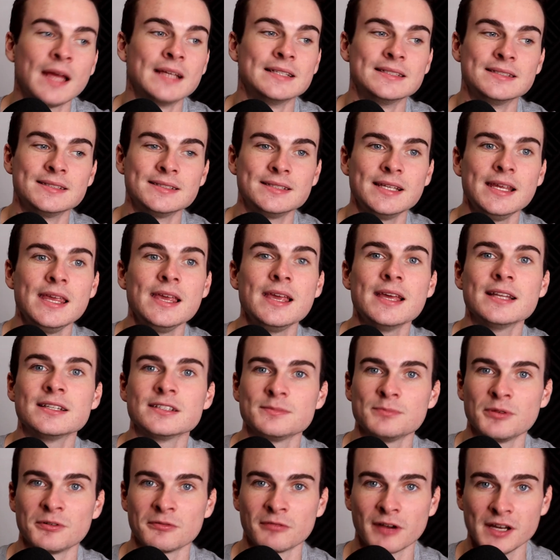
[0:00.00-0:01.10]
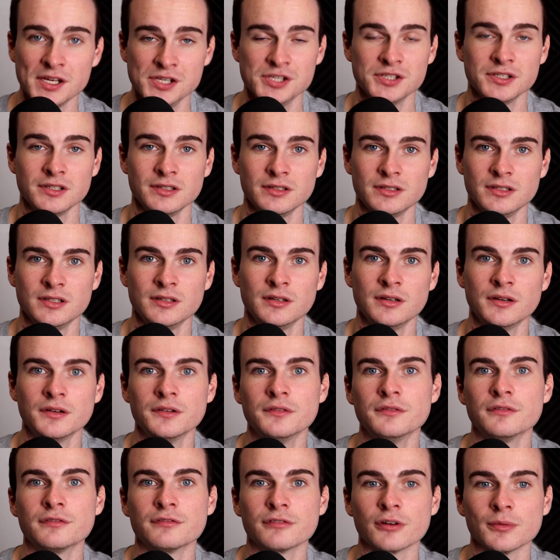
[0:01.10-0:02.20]
Seek inspiration
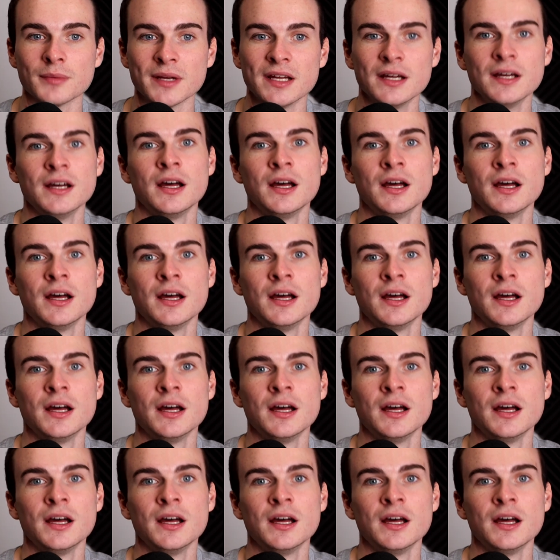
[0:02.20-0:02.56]
from it.